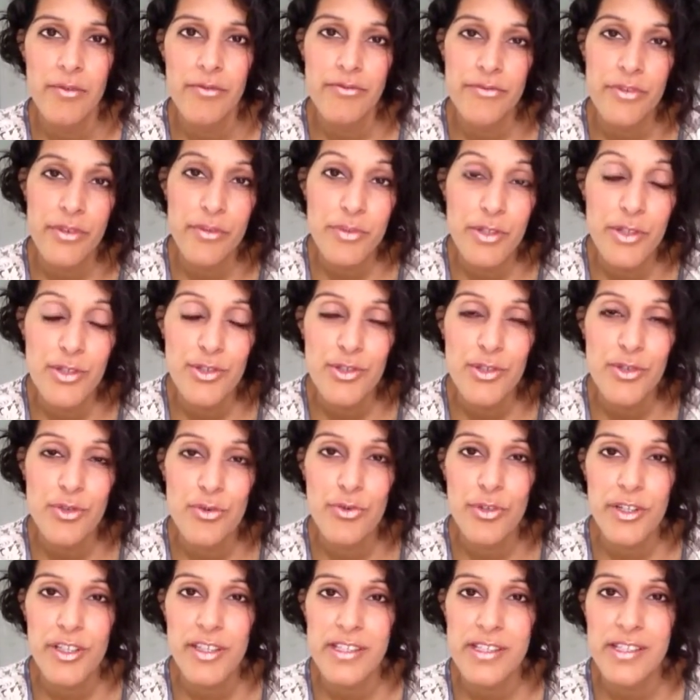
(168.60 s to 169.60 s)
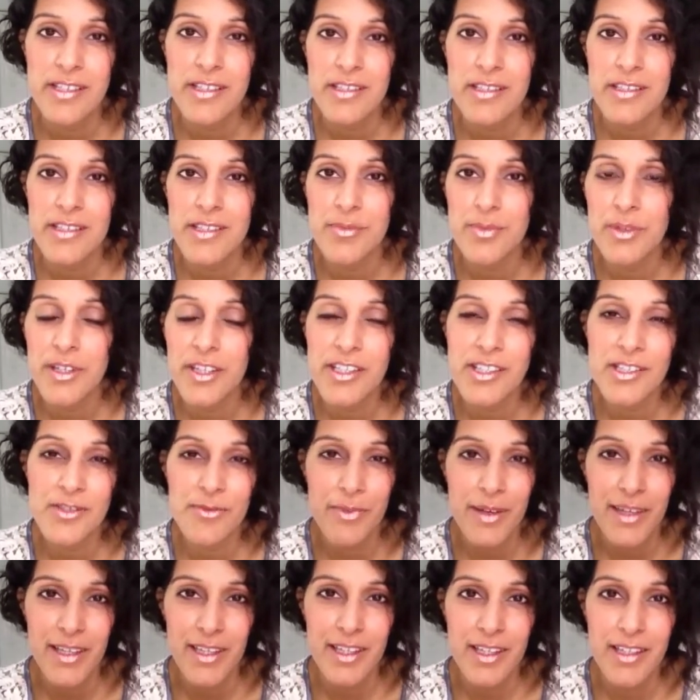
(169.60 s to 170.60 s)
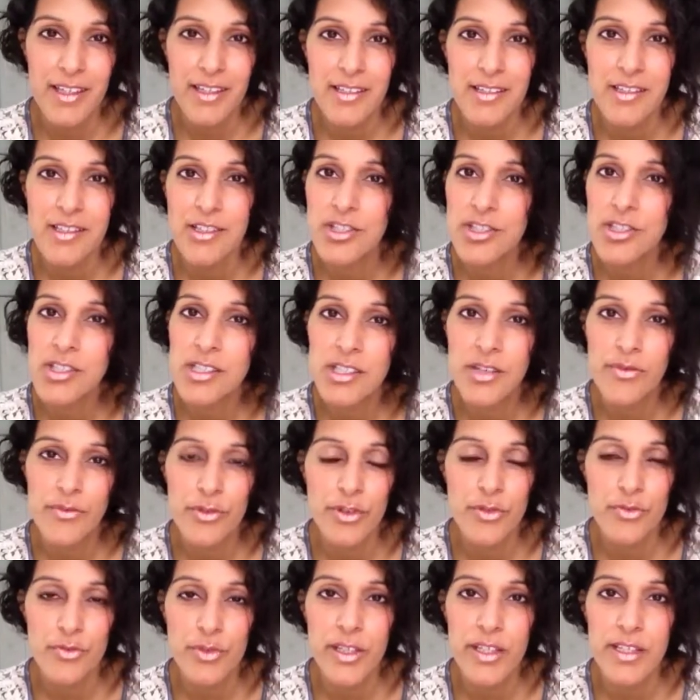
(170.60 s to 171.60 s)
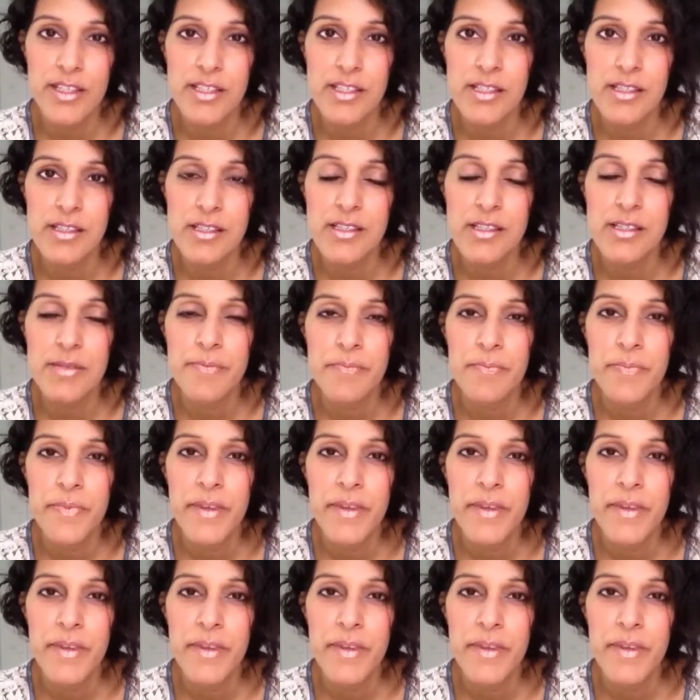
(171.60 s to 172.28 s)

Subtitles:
familial reasons, because of my kids, just different reasons.